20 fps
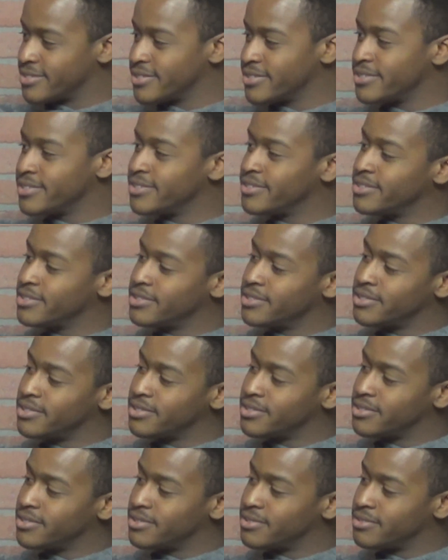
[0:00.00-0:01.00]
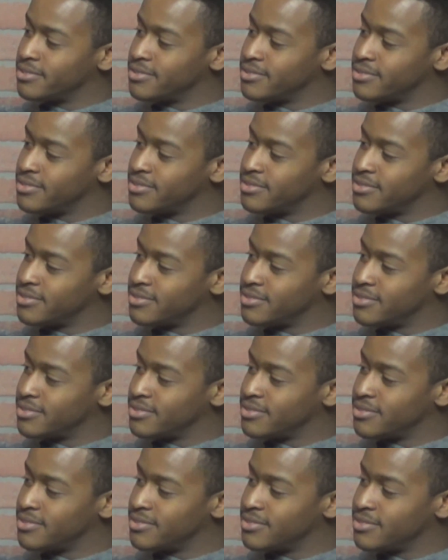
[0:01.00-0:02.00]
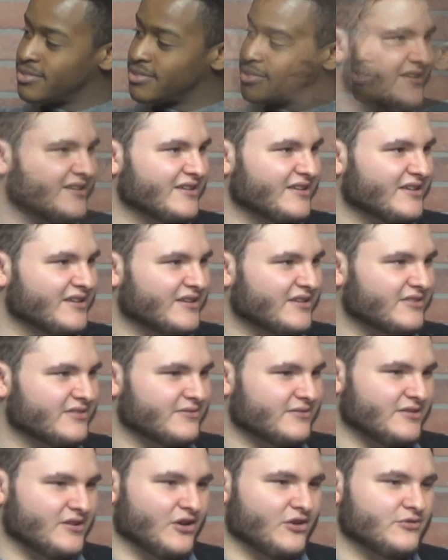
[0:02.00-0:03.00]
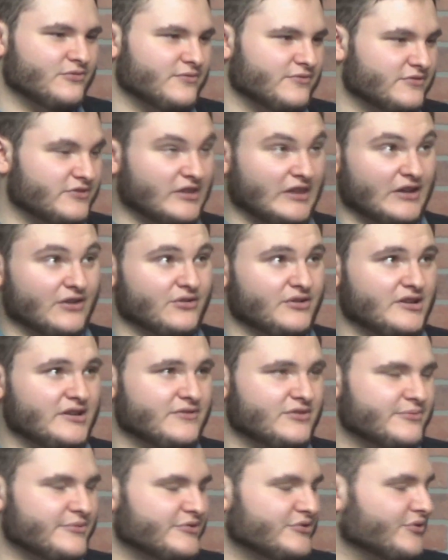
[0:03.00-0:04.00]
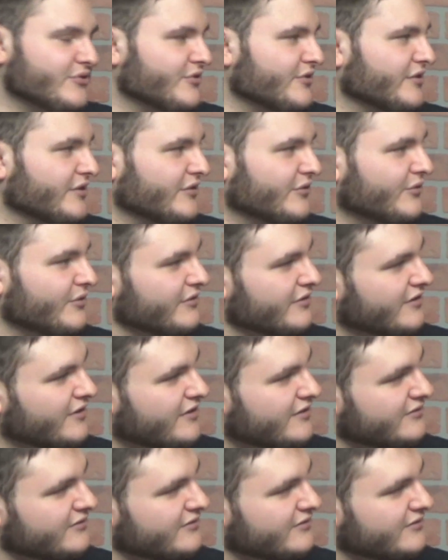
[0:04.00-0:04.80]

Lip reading: But it isn't. It works because, like, you know, tyranny of the majority and all that.